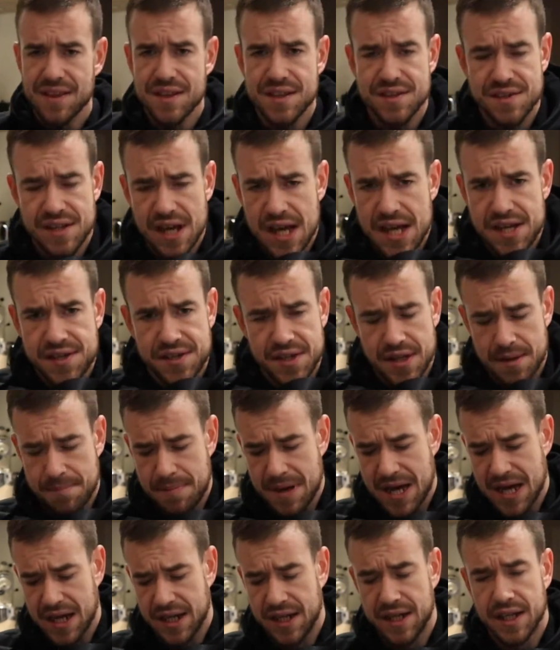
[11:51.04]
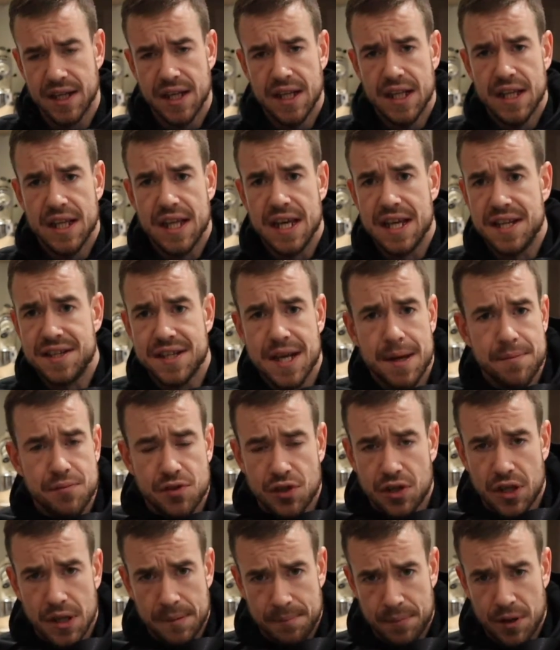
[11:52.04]
size of the bag is
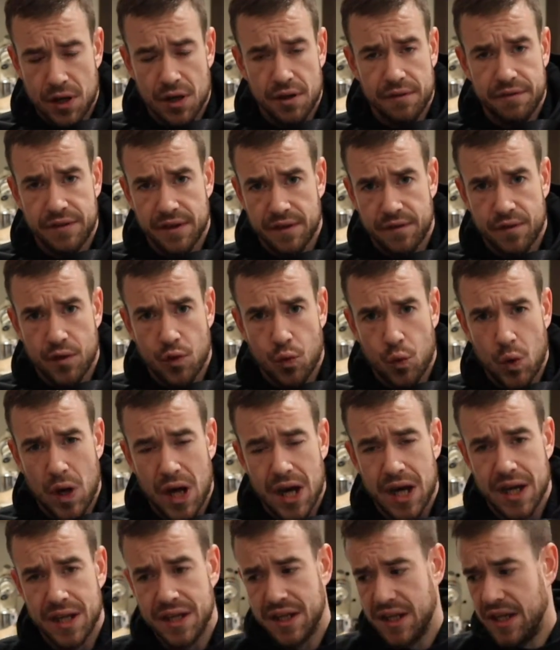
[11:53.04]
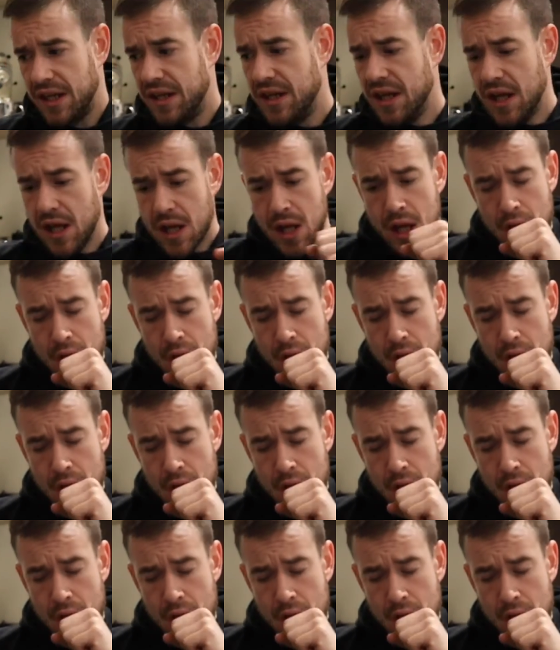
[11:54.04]
absolutely perfect for what I need.